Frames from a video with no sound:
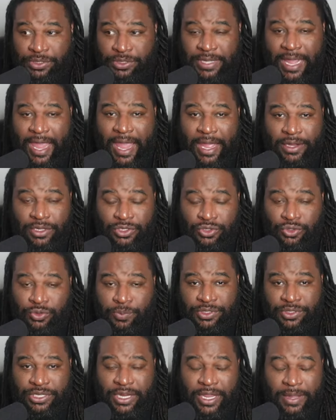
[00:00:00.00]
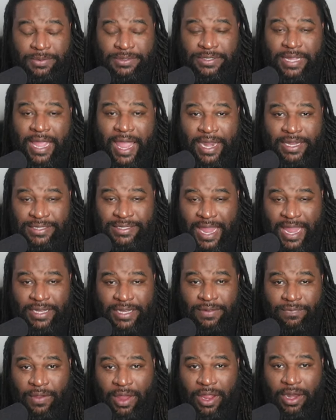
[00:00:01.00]
champ status
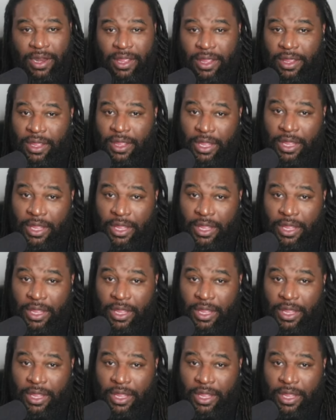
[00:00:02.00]
activated,